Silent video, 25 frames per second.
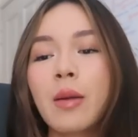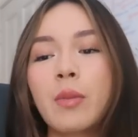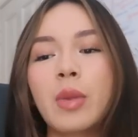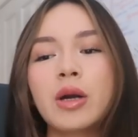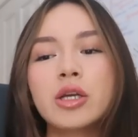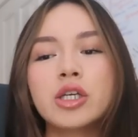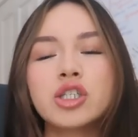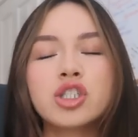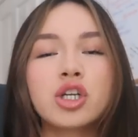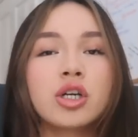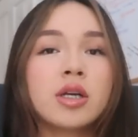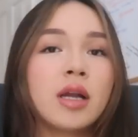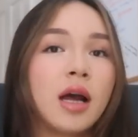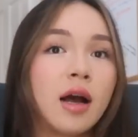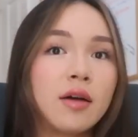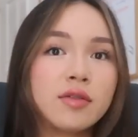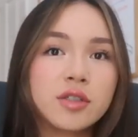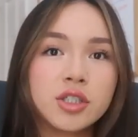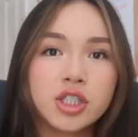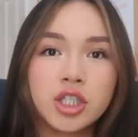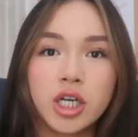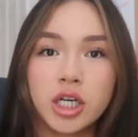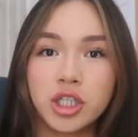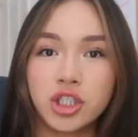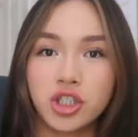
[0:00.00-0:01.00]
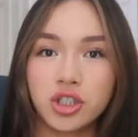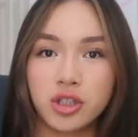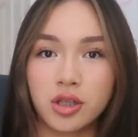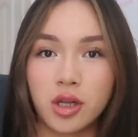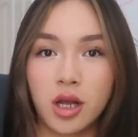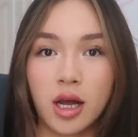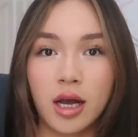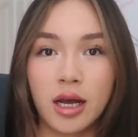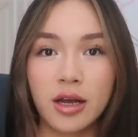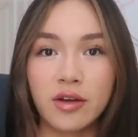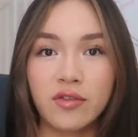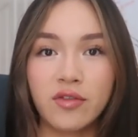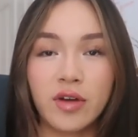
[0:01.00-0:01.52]
But you don't have to change your
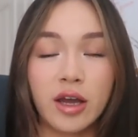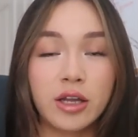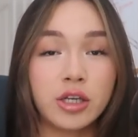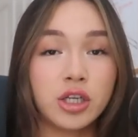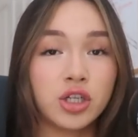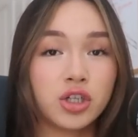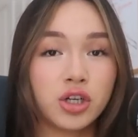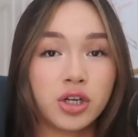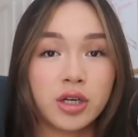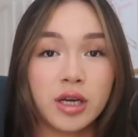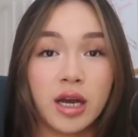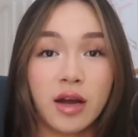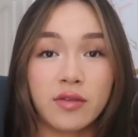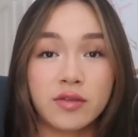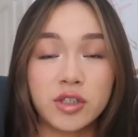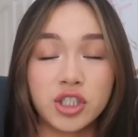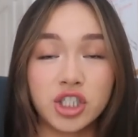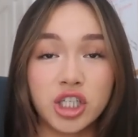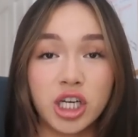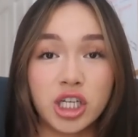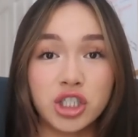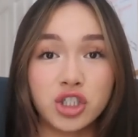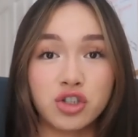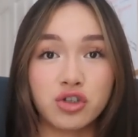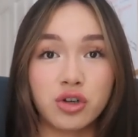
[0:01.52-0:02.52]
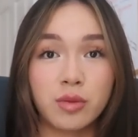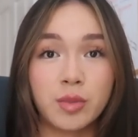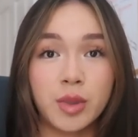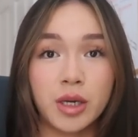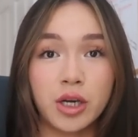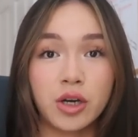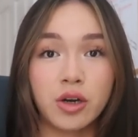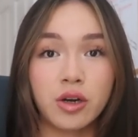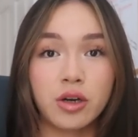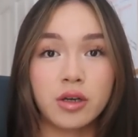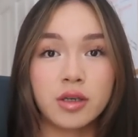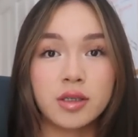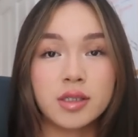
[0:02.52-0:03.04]
life and you don't have to change your
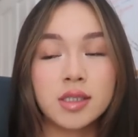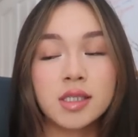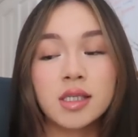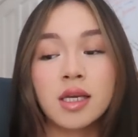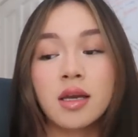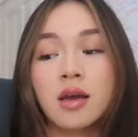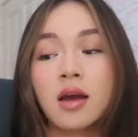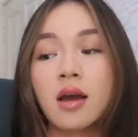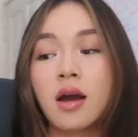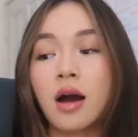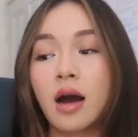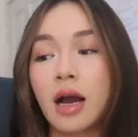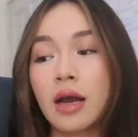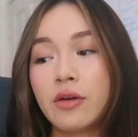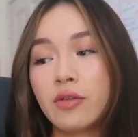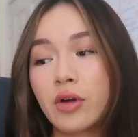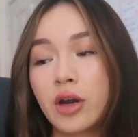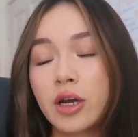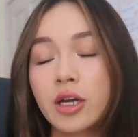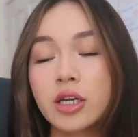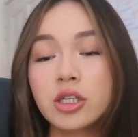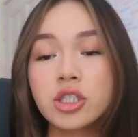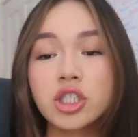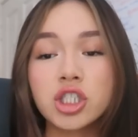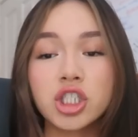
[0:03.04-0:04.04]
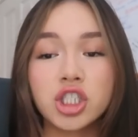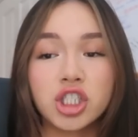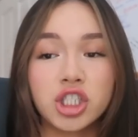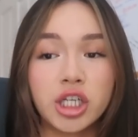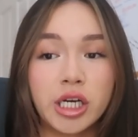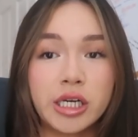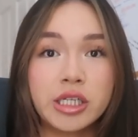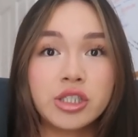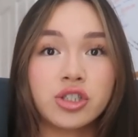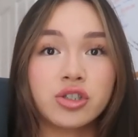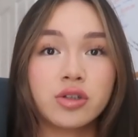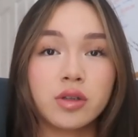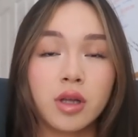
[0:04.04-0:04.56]
appearance. I reckon you should
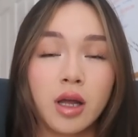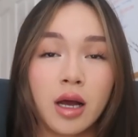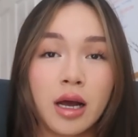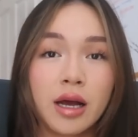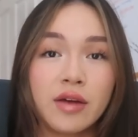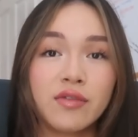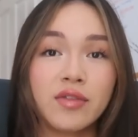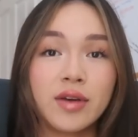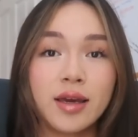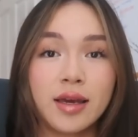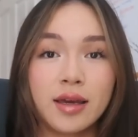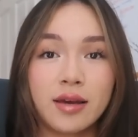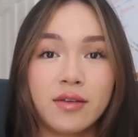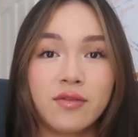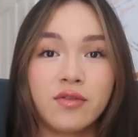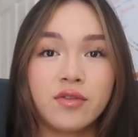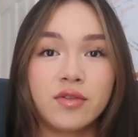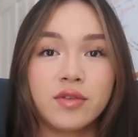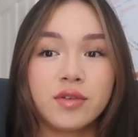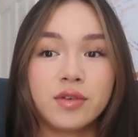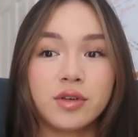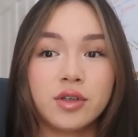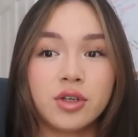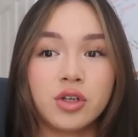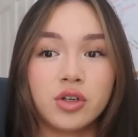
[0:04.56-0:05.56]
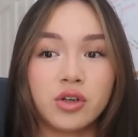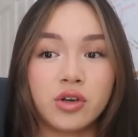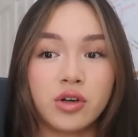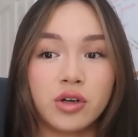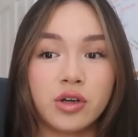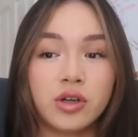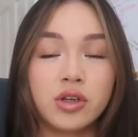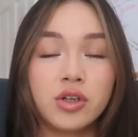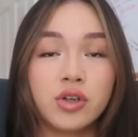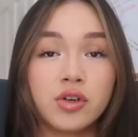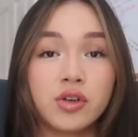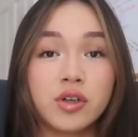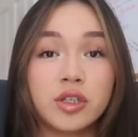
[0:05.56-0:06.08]
change your life if, you know,
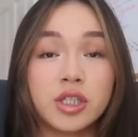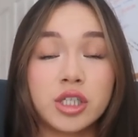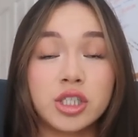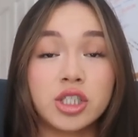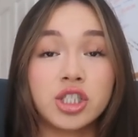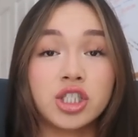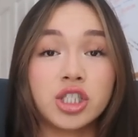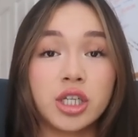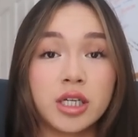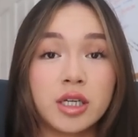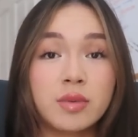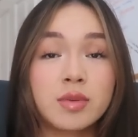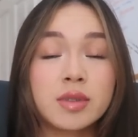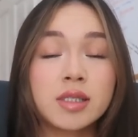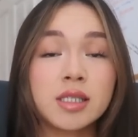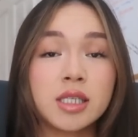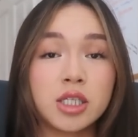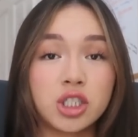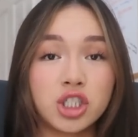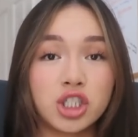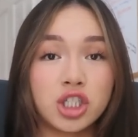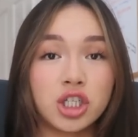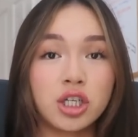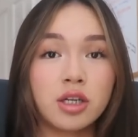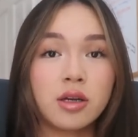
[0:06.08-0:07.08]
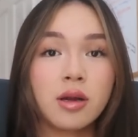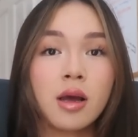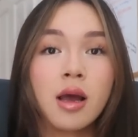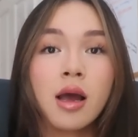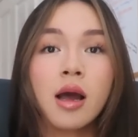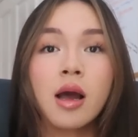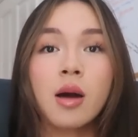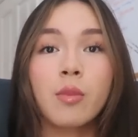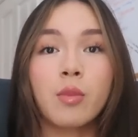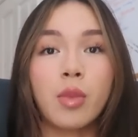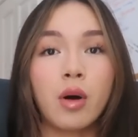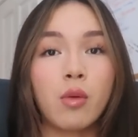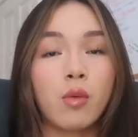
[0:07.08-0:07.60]
you're in a shitty position.
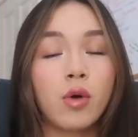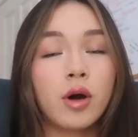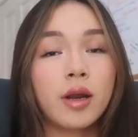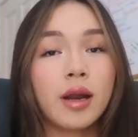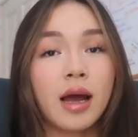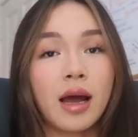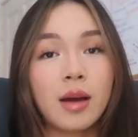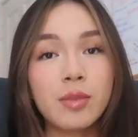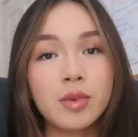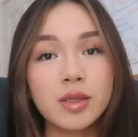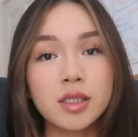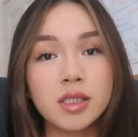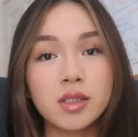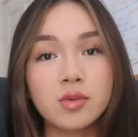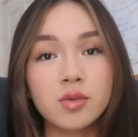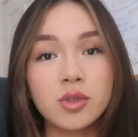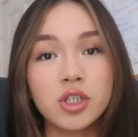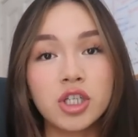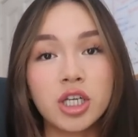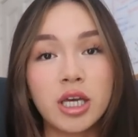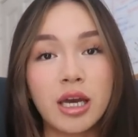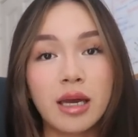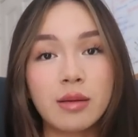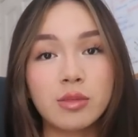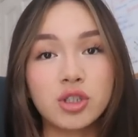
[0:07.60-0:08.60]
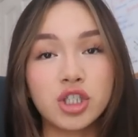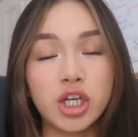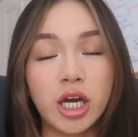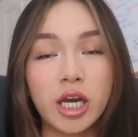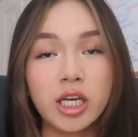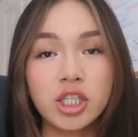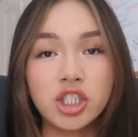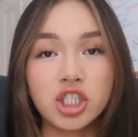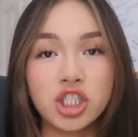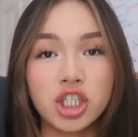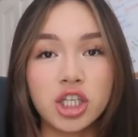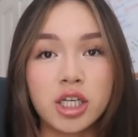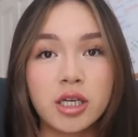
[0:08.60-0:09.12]
But what happens when you keep
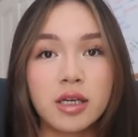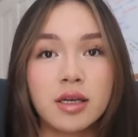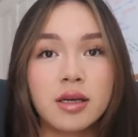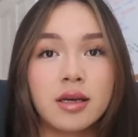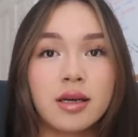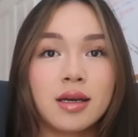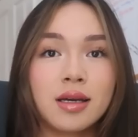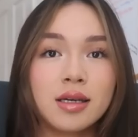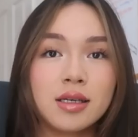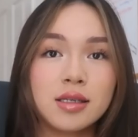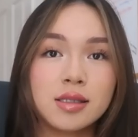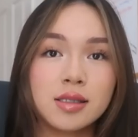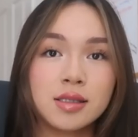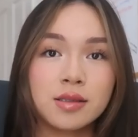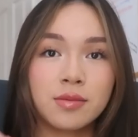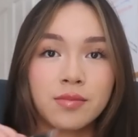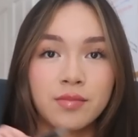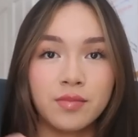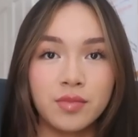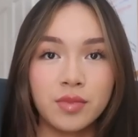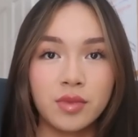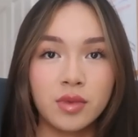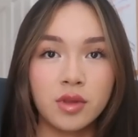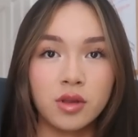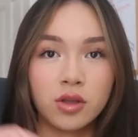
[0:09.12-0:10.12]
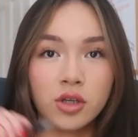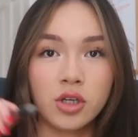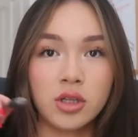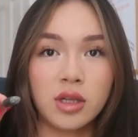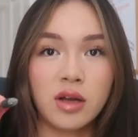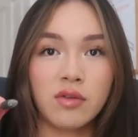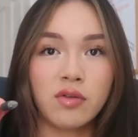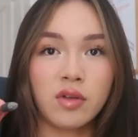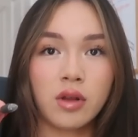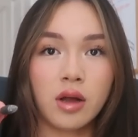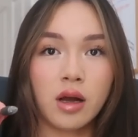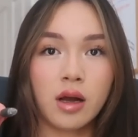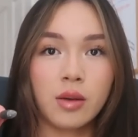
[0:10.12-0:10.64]
changing is you
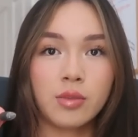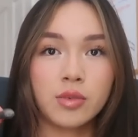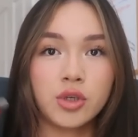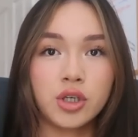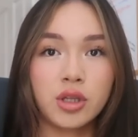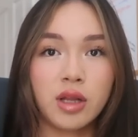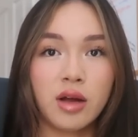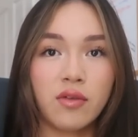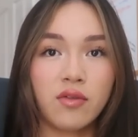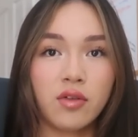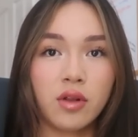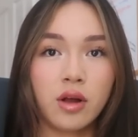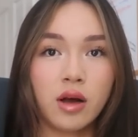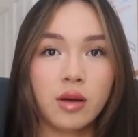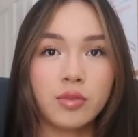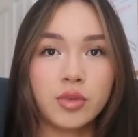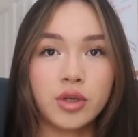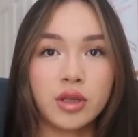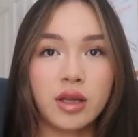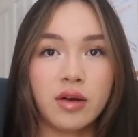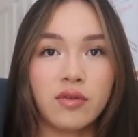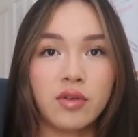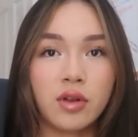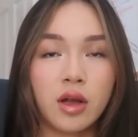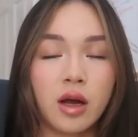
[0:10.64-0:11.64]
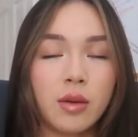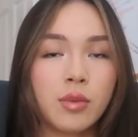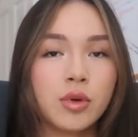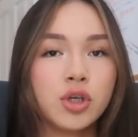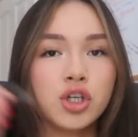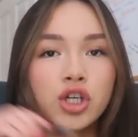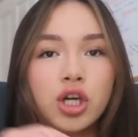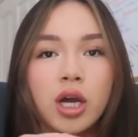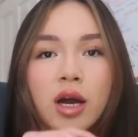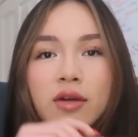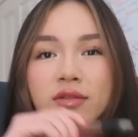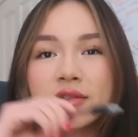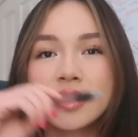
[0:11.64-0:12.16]
level up, you level up, you level up.
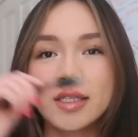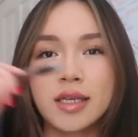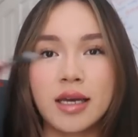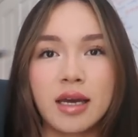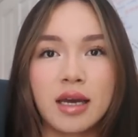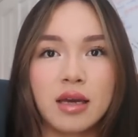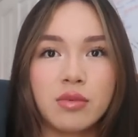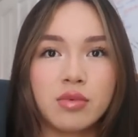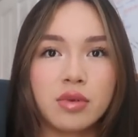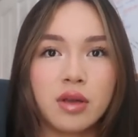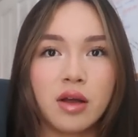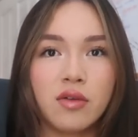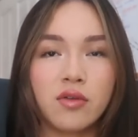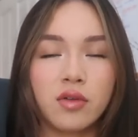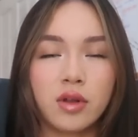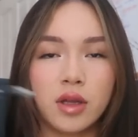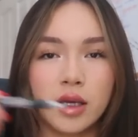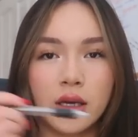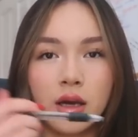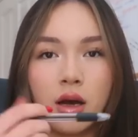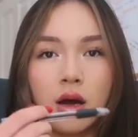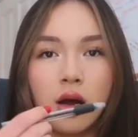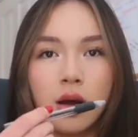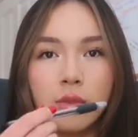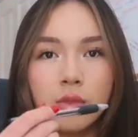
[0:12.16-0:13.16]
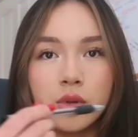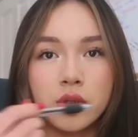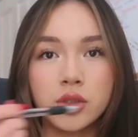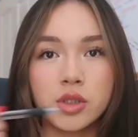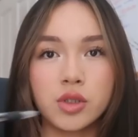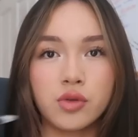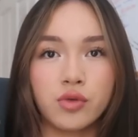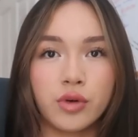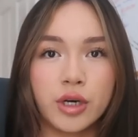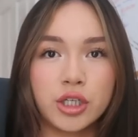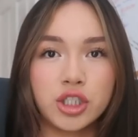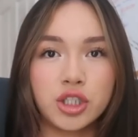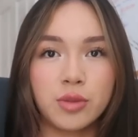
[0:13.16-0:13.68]
You have to keep leveling up because
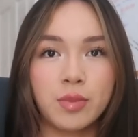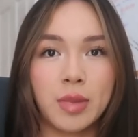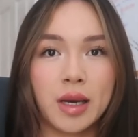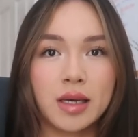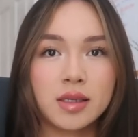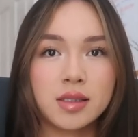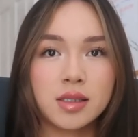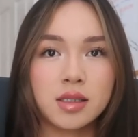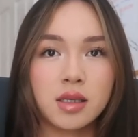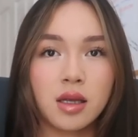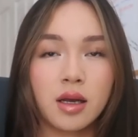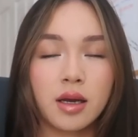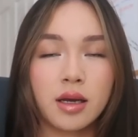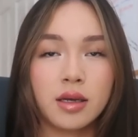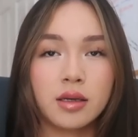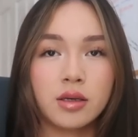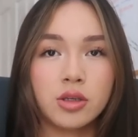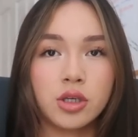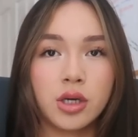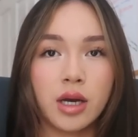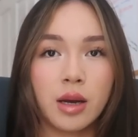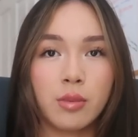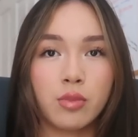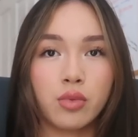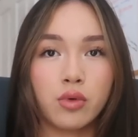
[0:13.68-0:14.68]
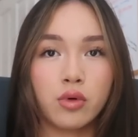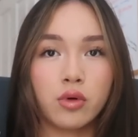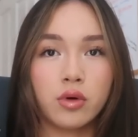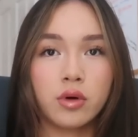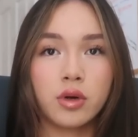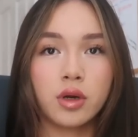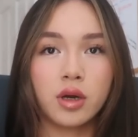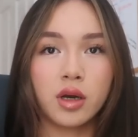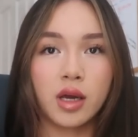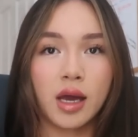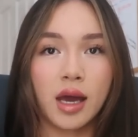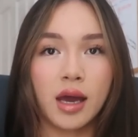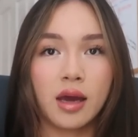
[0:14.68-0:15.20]
you reach a baseline, you get
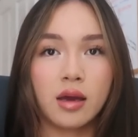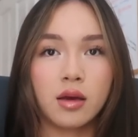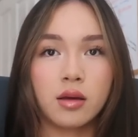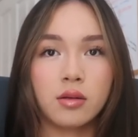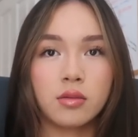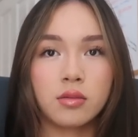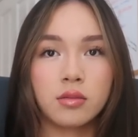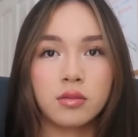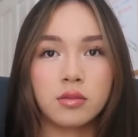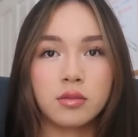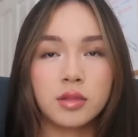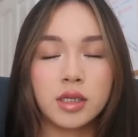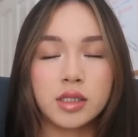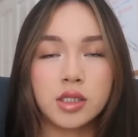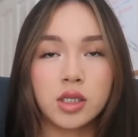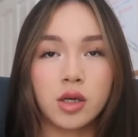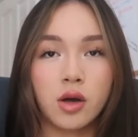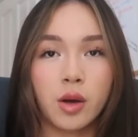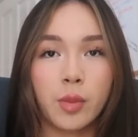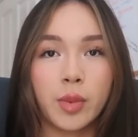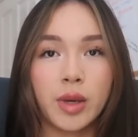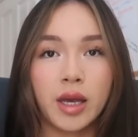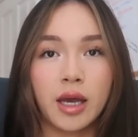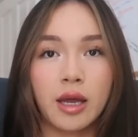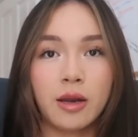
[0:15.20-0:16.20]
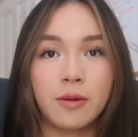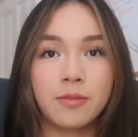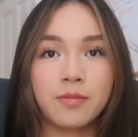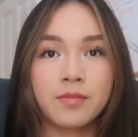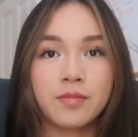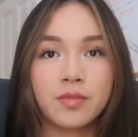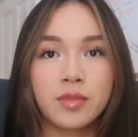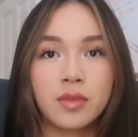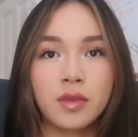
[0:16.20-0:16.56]
bored, okay, let's go up again.